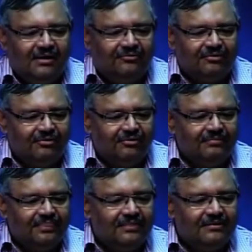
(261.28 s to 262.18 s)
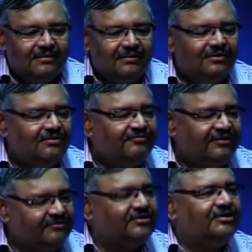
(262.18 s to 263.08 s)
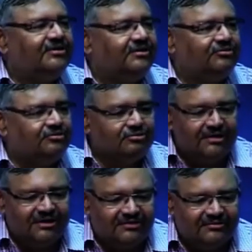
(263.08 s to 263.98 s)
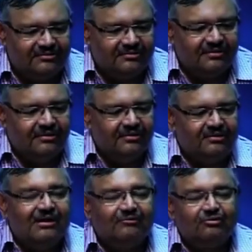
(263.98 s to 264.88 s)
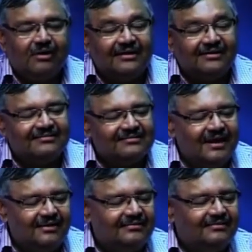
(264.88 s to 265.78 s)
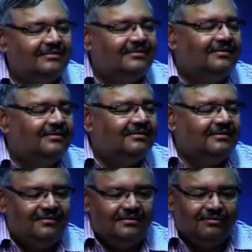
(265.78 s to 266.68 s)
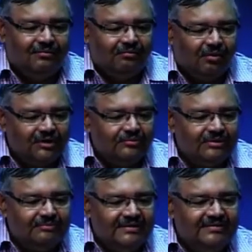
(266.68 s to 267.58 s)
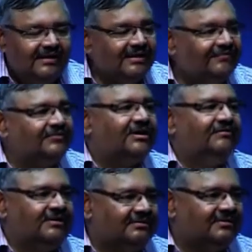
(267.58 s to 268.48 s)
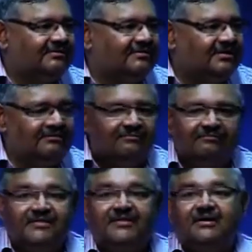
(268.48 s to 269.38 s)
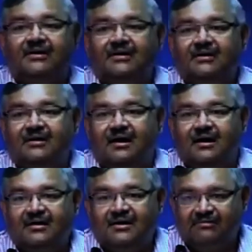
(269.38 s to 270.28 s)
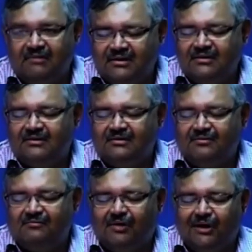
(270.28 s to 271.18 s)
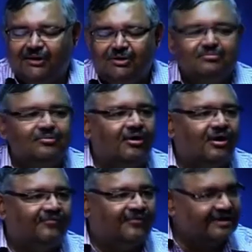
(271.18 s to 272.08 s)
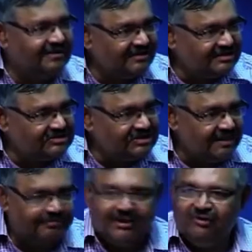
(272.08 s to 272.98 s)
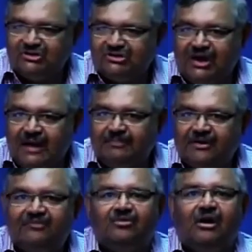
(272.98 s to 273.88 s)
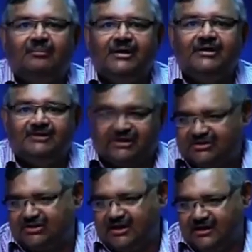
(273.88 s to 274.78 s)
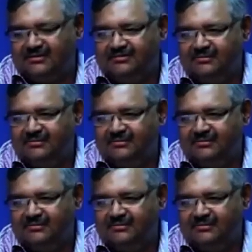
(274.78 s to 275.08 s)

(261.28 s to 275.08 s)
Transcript: So, first thing that you do is you have to understand what would be the lift available with a given volume of a given shape. Now, shape is not being touched here.